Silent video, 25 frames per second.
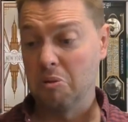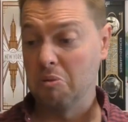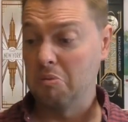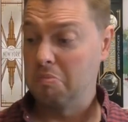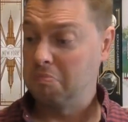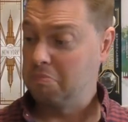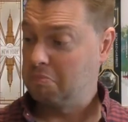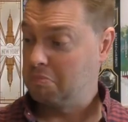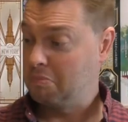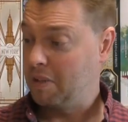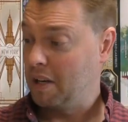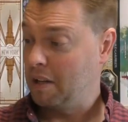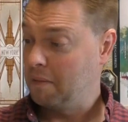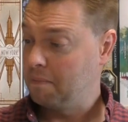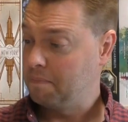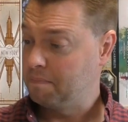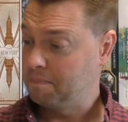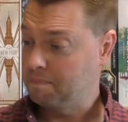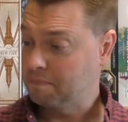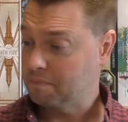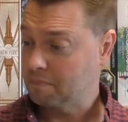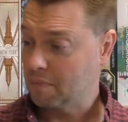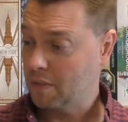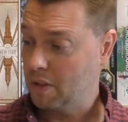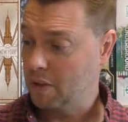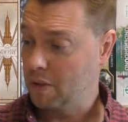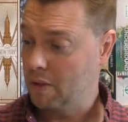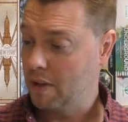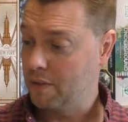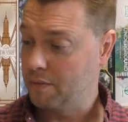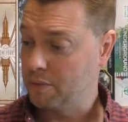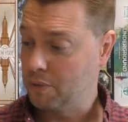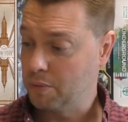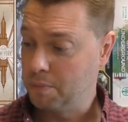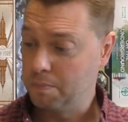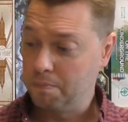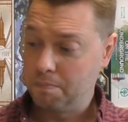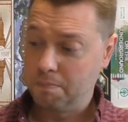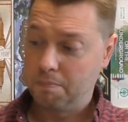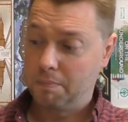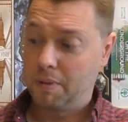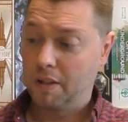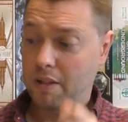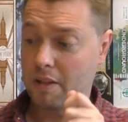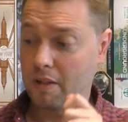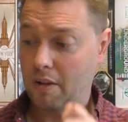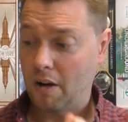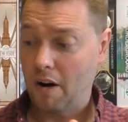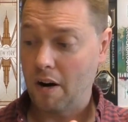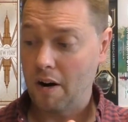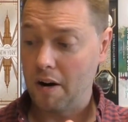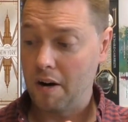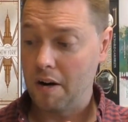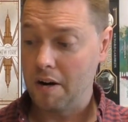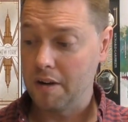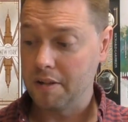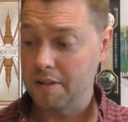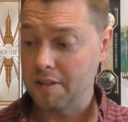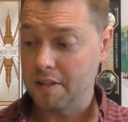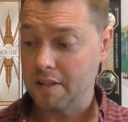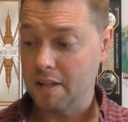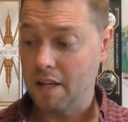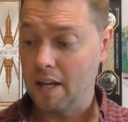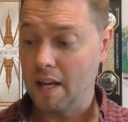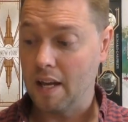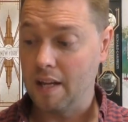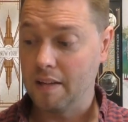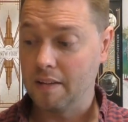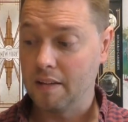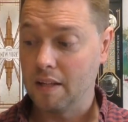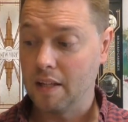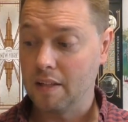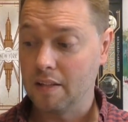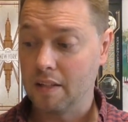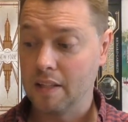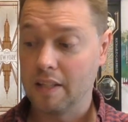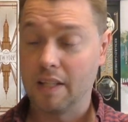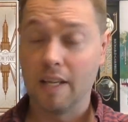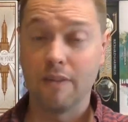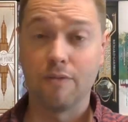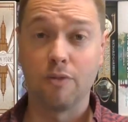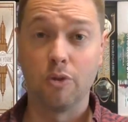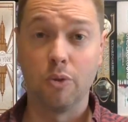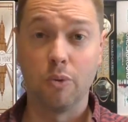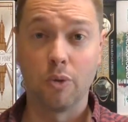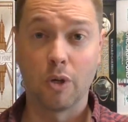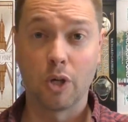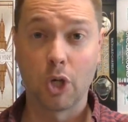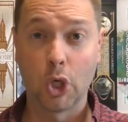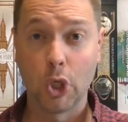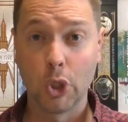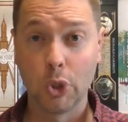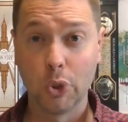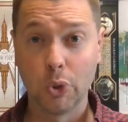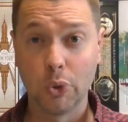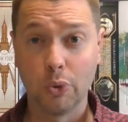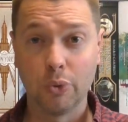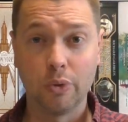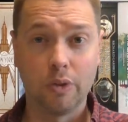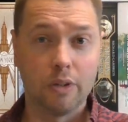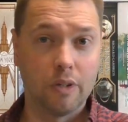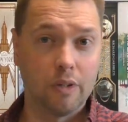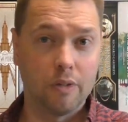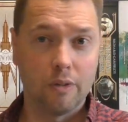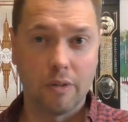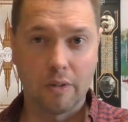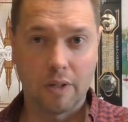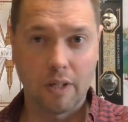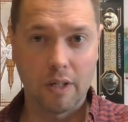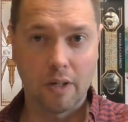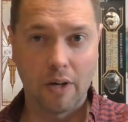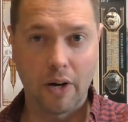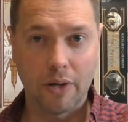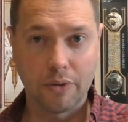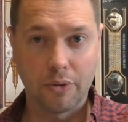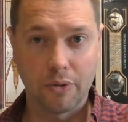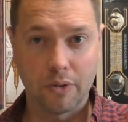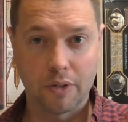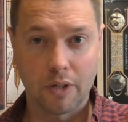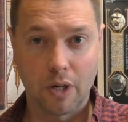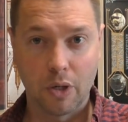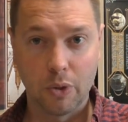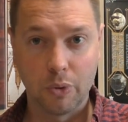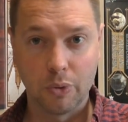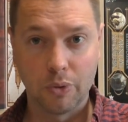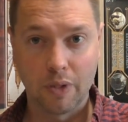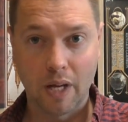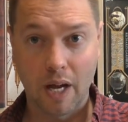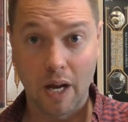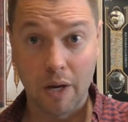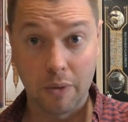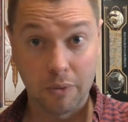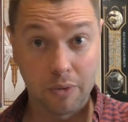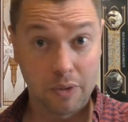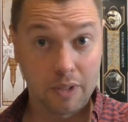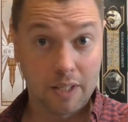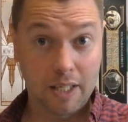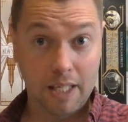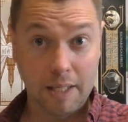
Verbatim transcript: you well, you have to pick cards, and then it gives you a clue. You write your clue down, you